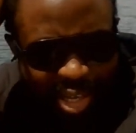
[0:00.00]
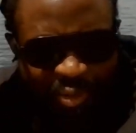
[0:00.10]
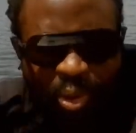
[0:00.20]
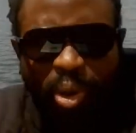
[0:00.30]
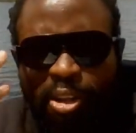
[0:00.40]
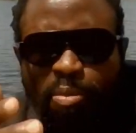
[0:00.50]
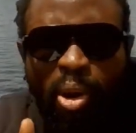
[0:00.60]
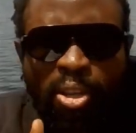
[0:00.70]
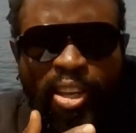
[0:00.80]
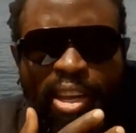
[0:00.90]
If you watch
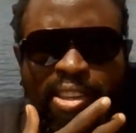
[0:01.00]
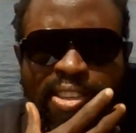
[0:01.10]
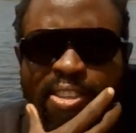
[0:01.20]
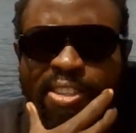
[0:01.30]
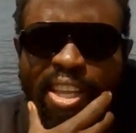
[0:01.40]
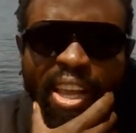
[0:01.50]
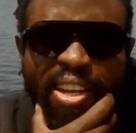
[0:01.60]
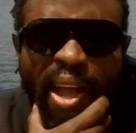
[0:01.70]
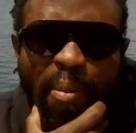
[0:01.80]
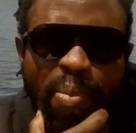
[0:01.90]
boys, I then say
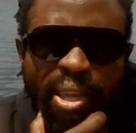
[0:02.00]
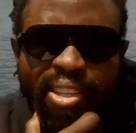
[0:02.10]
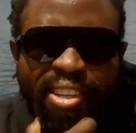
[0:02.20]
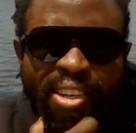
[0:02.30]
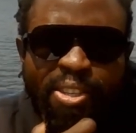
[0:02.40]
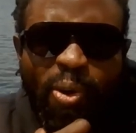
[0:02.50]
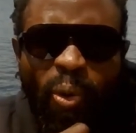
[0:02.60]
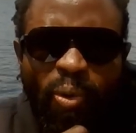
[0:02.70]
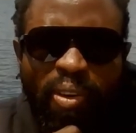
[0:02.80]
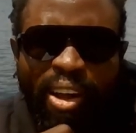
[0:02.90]
stay nappy till it's
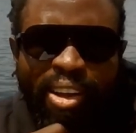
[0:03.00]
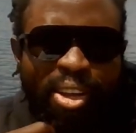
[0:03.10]
over.